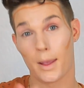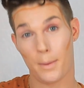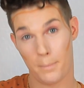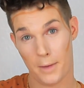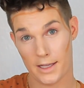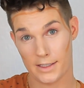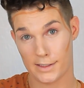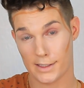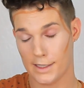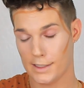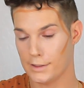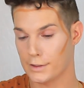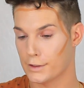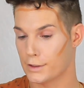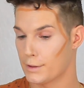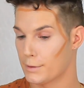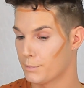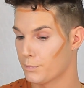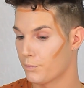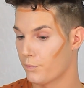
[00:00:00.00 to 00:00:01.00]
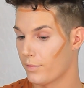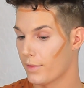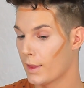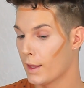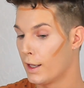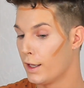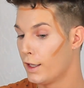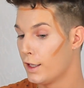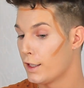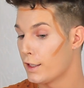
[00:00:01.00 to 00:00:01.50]
Make sense?
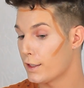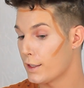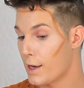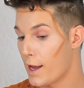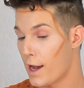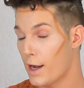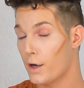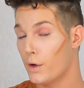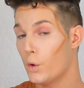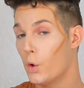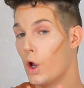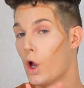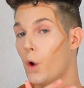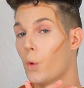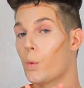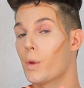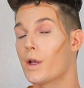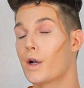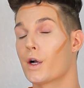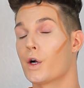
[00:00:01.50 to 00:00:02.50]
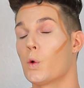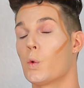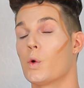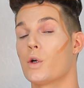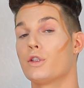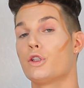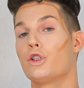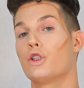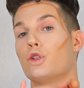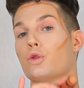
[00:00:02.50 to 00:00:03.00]
Now we are
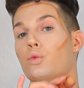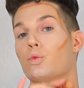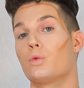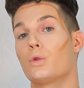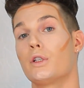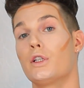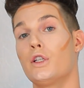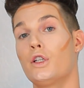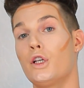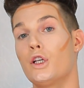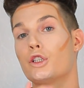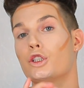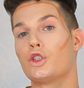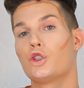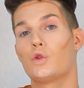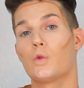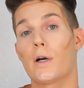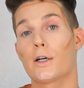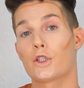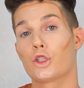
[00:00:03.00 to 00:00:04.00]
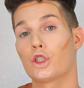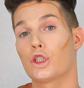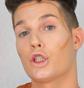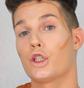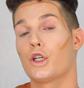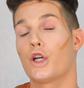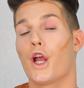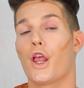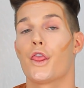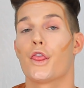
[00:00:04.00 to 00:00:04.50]
going to
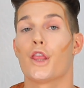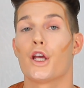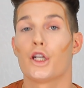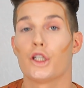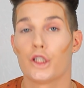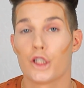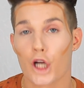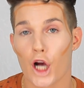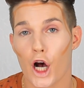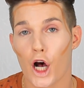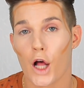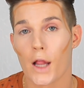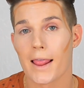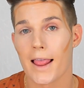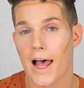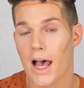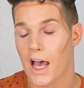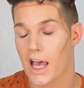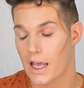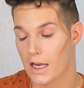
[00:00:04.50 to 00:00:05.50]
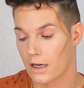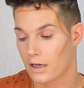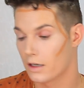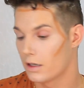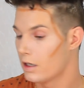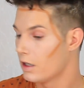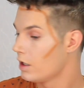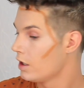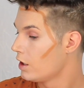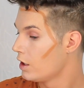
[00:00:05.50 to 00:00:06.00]
restructure the jawline.
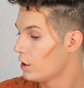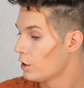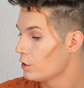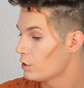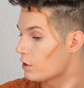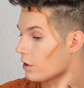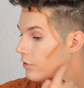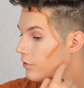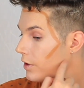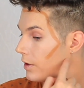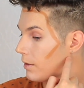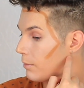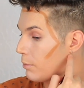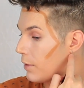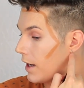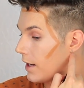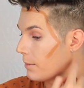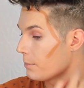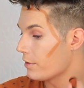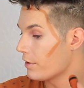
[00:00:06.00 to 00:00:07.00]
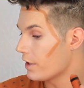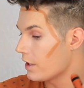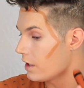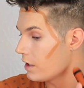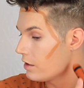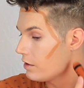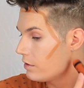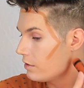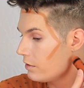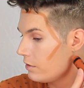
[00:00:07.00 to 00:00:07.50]
So from the bottom of the
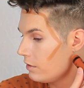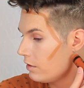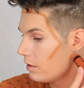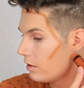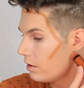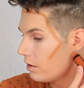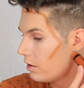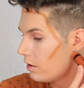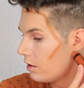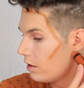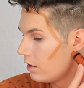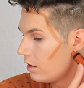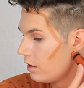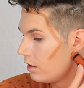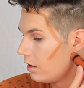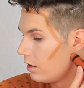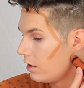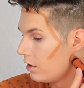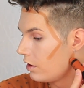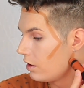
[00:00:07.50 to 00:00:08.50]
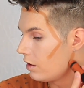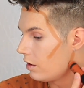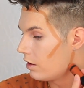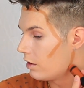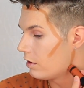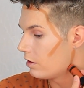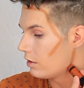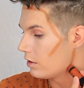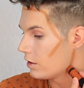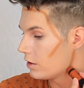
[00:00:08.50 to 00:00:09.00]
ear,
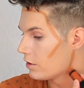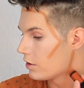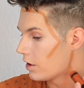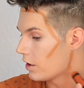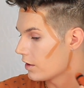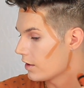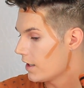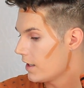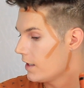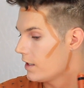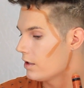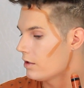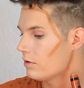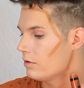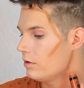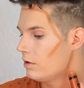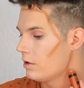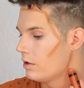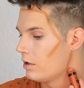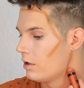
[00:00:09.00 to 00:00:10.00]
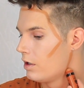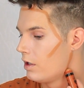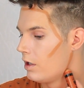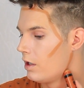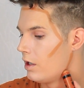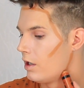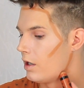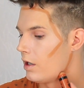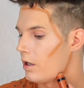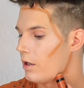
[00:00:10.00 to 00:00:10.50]
literally draw down,
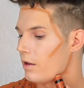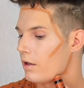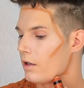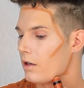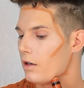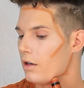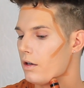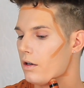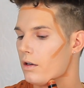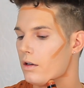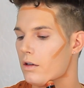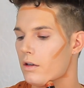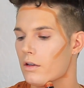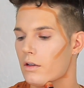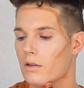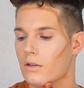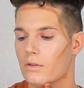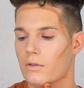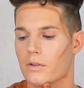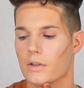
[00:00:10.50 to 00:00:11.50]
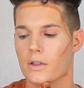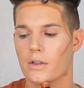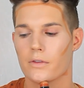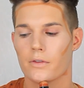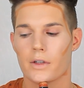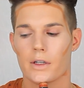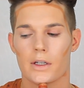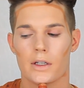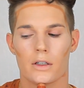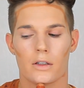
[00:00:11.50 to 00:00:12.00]
then all the way
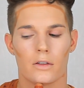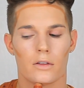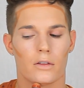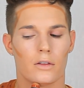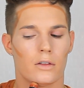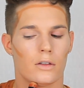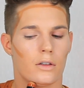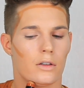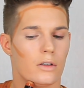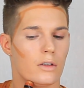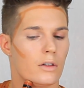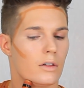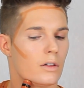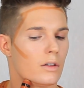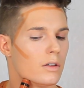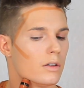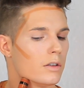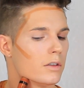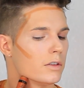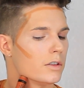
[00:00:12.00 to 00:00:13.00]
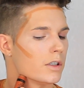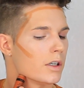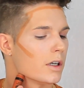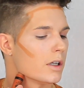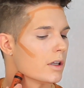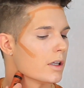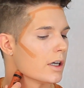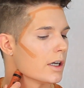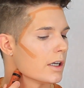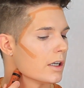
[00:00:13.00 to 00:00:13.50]
around your
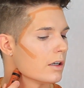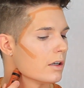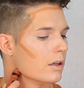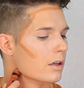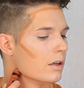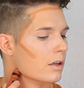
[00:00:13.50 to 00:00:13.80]
jawline.